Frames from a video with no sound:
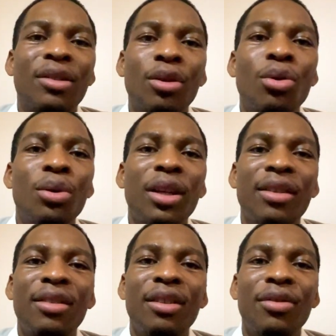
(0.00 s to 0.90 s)
So gold
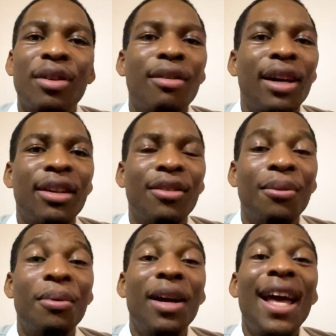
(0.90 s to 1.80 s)
and silver right
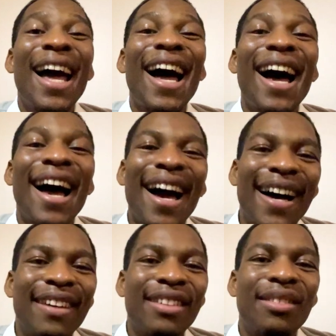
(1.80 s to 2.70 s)
now
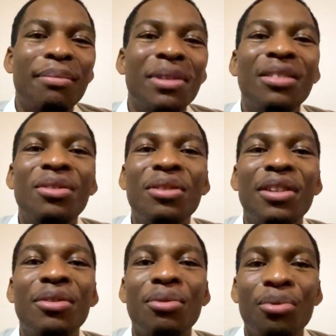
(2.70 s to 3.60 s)
has been
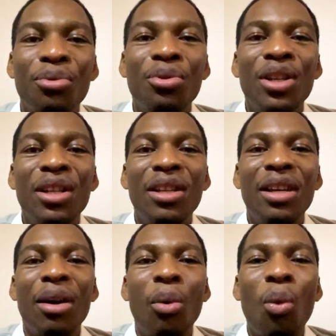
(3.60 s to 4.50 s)
doing
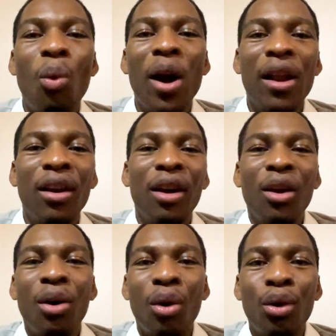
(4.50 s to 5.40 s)
really well
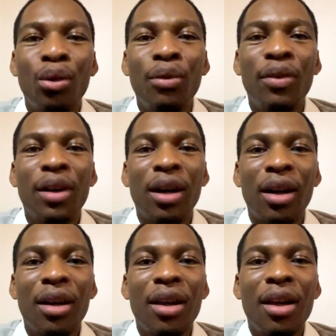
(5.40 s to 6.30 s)
over
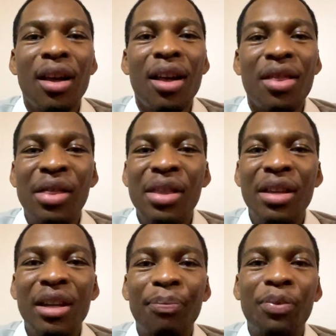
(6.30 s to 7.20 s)

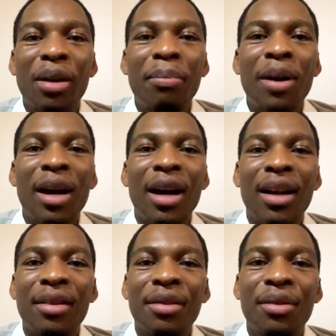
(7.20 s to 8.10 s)
the
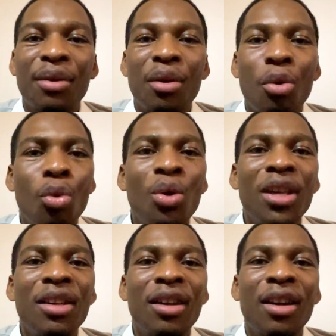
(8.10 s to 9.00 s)
past
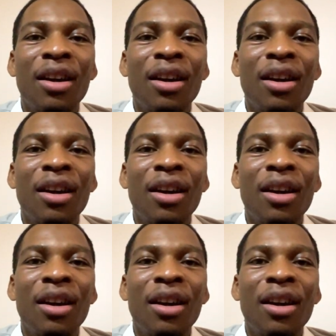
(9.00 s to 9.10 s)
week,